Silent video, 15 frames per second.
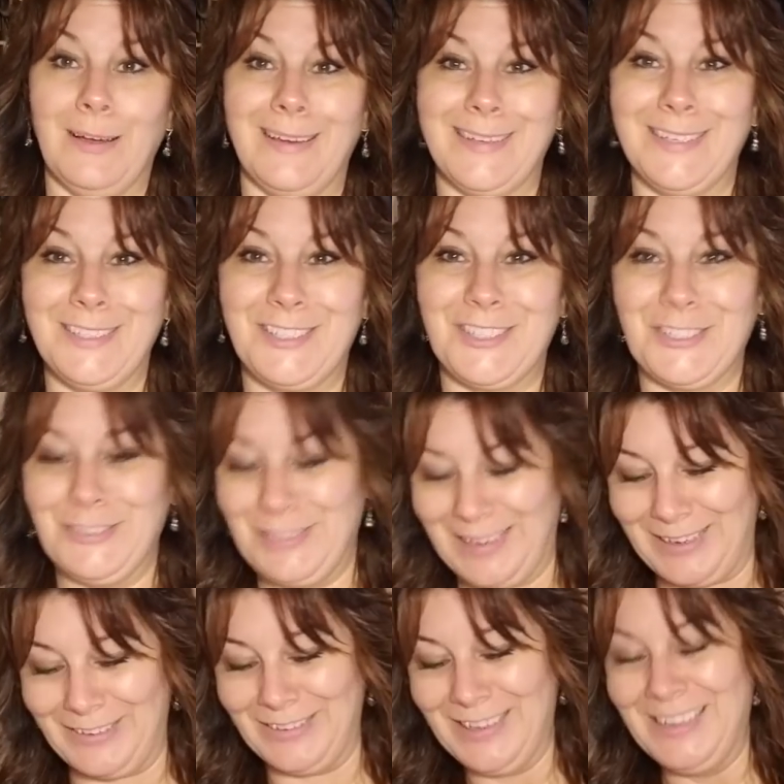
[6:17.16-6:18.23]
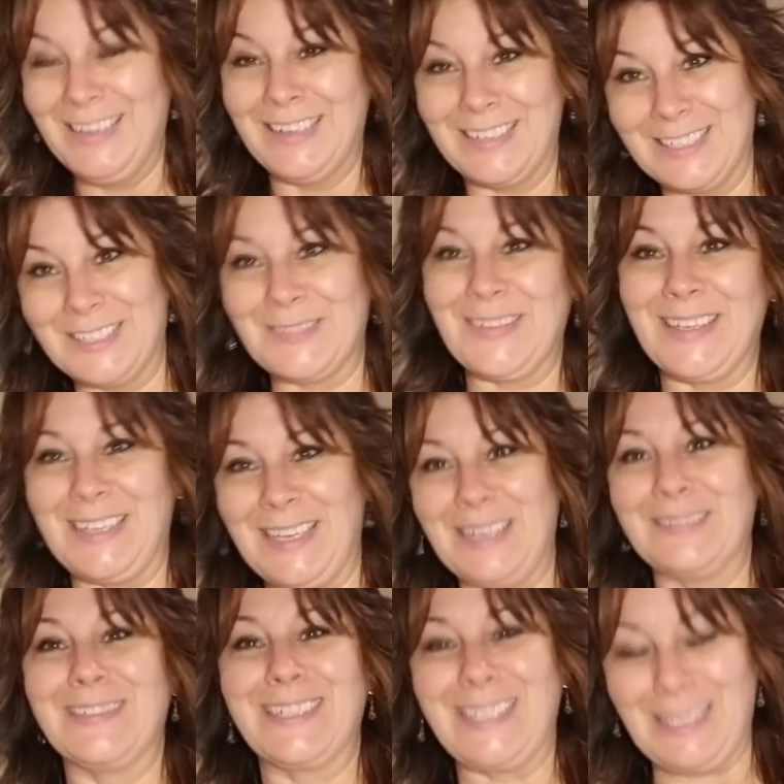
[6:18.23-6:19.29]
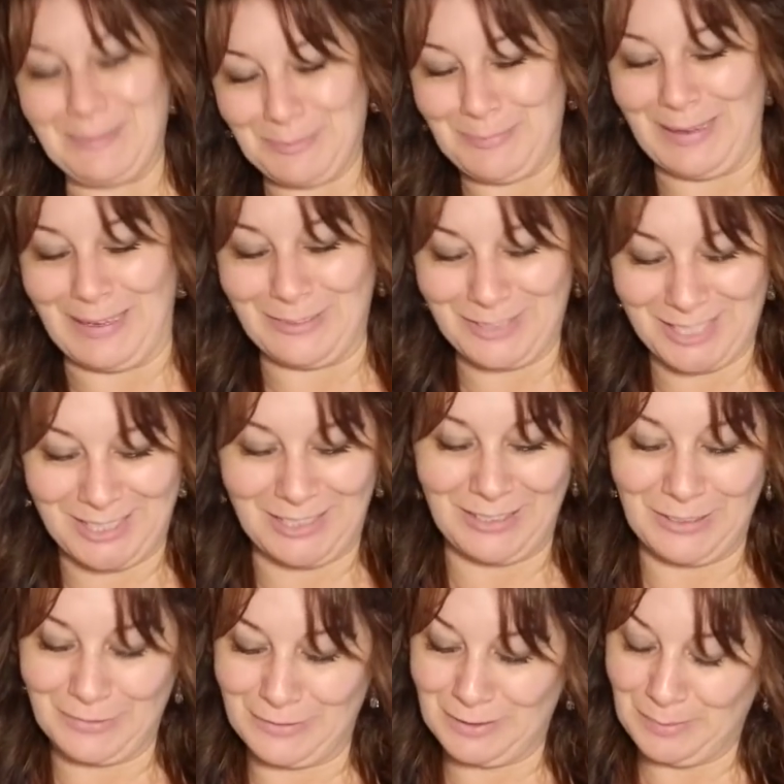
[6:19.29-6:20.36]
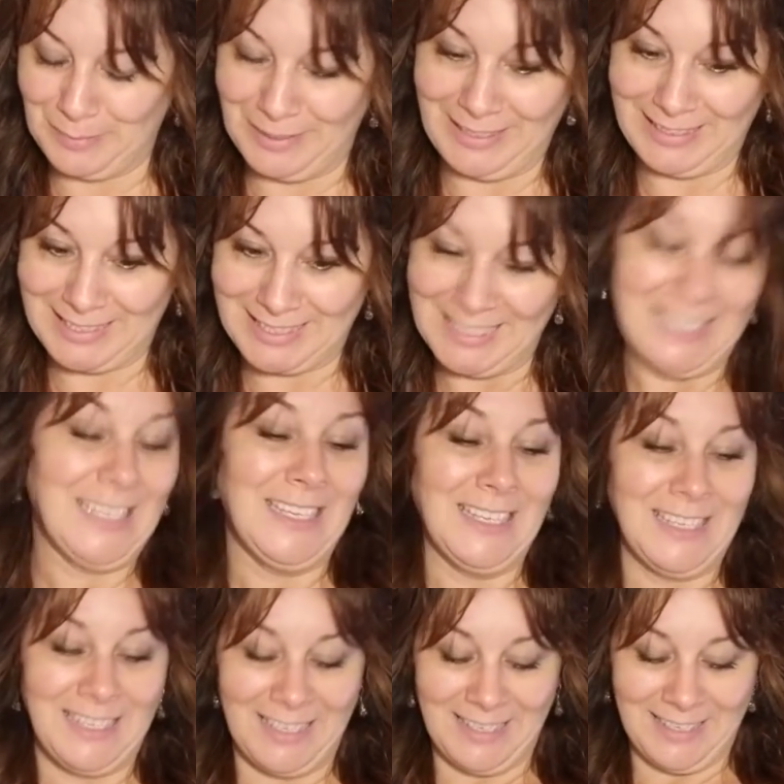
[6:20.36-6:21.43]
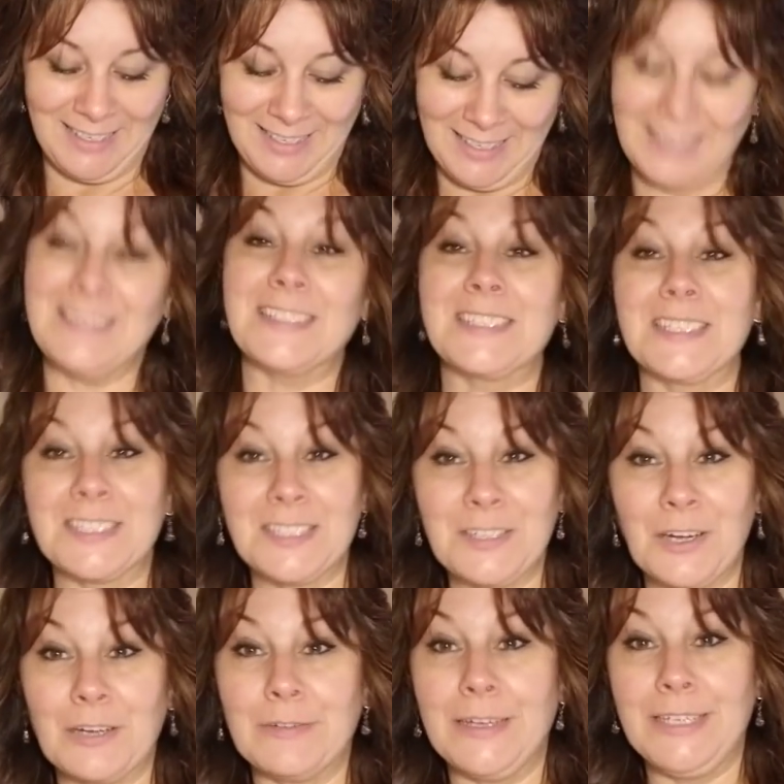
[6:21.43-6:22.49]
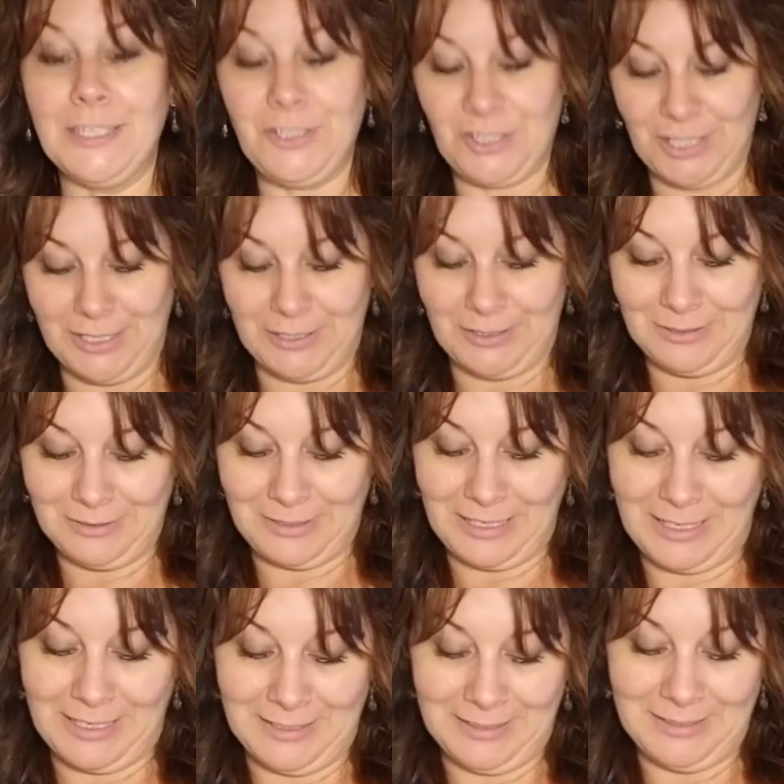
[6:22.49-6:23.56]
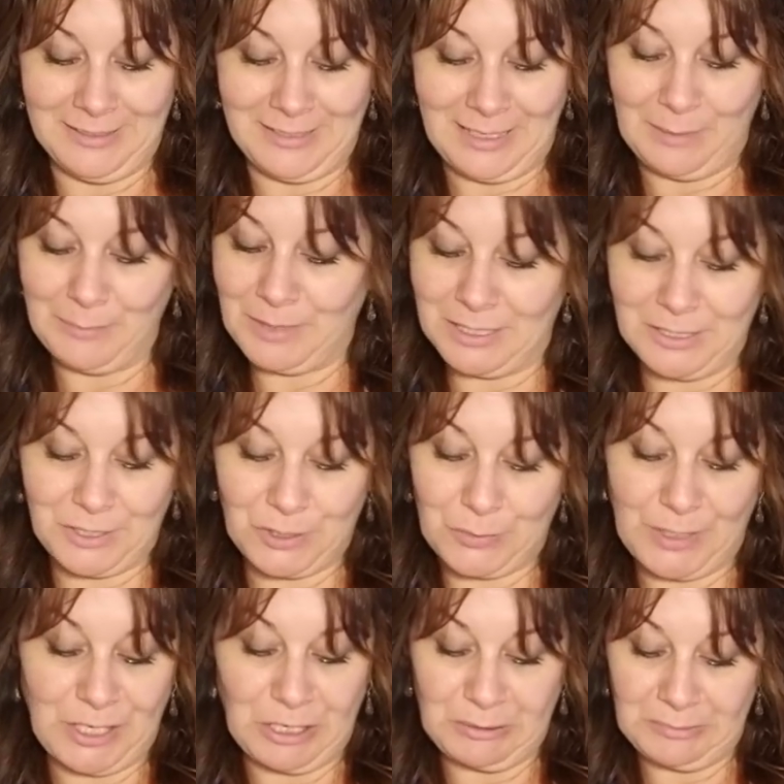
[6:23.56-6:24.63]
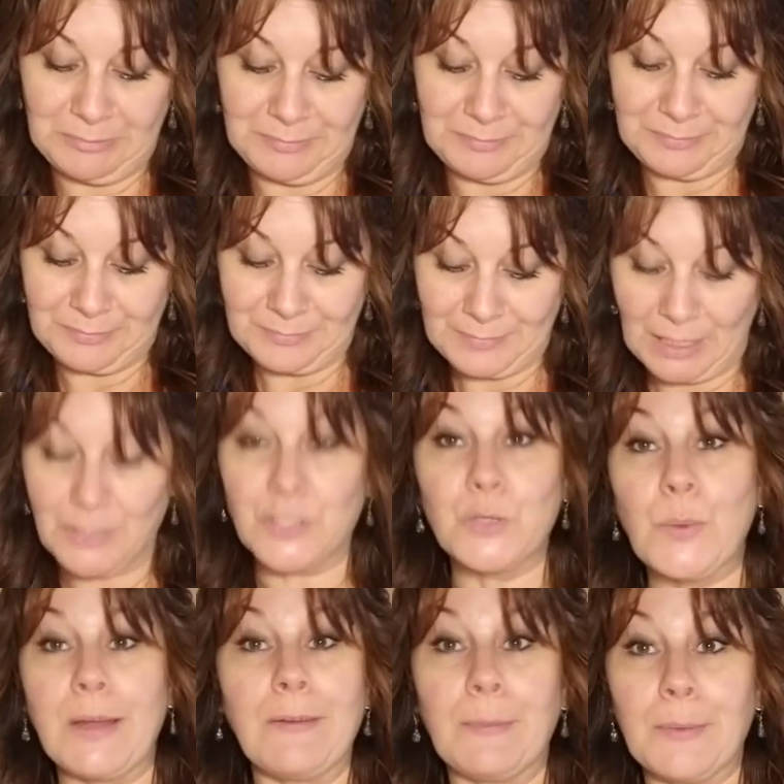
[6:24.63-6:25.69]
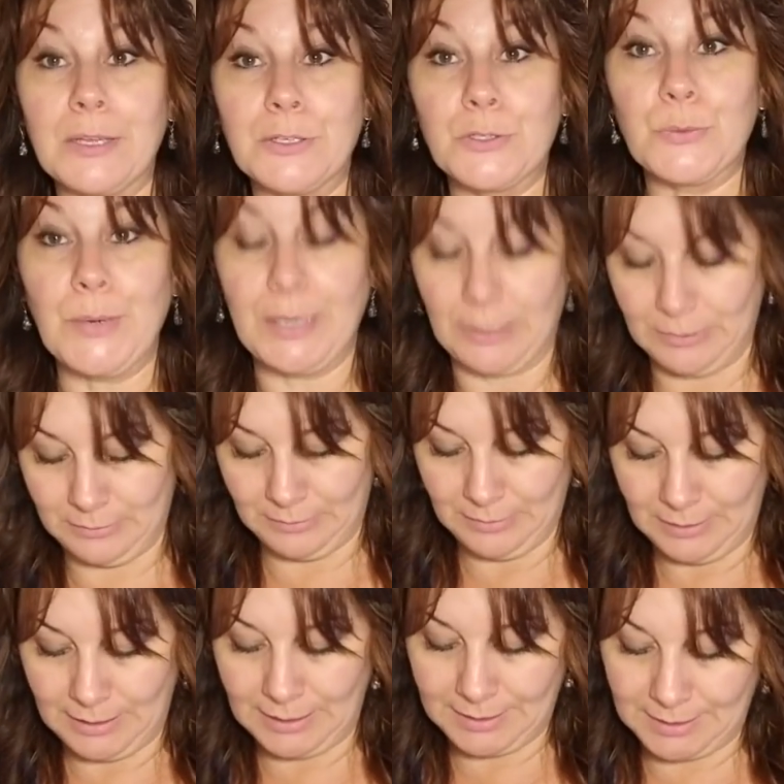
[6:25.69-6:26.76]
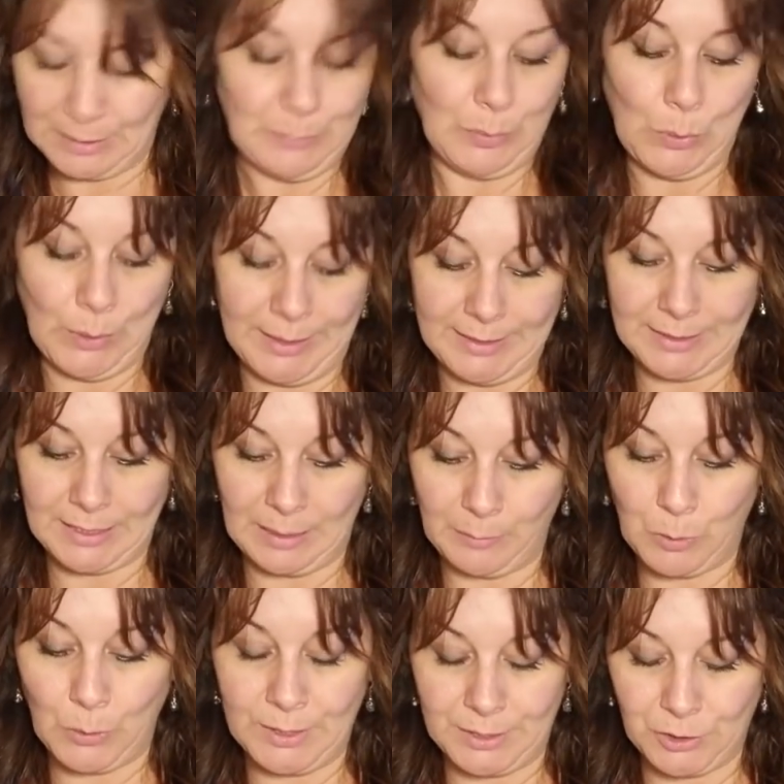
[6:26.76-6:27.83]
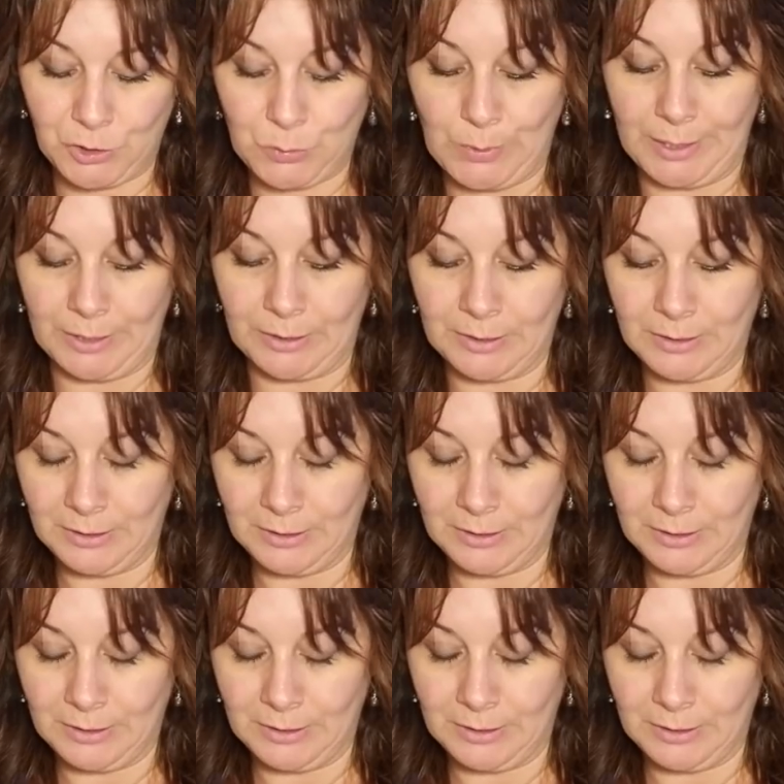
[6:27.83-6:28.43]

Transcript: want to tune out because my camera keeps bouncing all over the place. This is an R-rated channel. Yeah, I'm going to swear. I swear I'm going to swear. At some point, I'm going to swear.